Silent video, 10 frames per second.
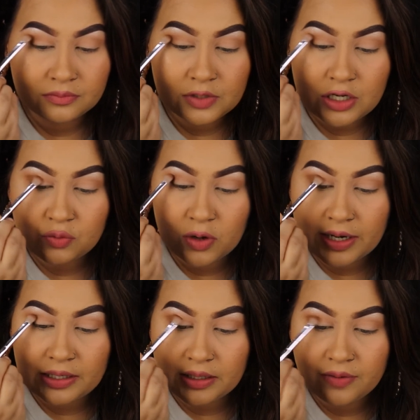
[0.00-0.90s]
because we're
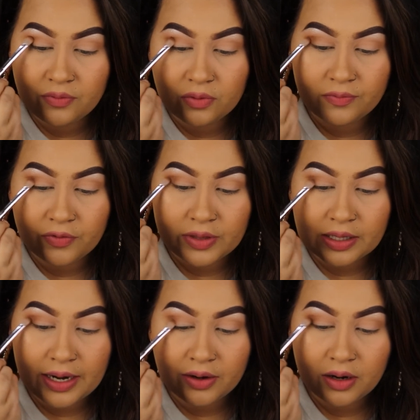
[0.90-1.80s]
gonna leave room for the
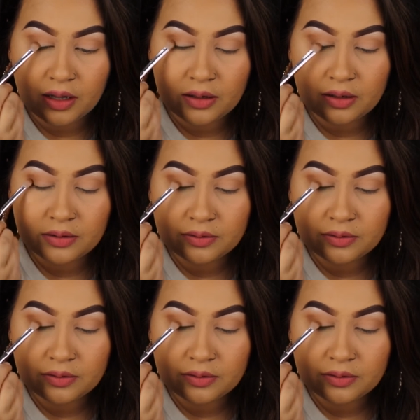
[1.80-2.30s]
lighter color.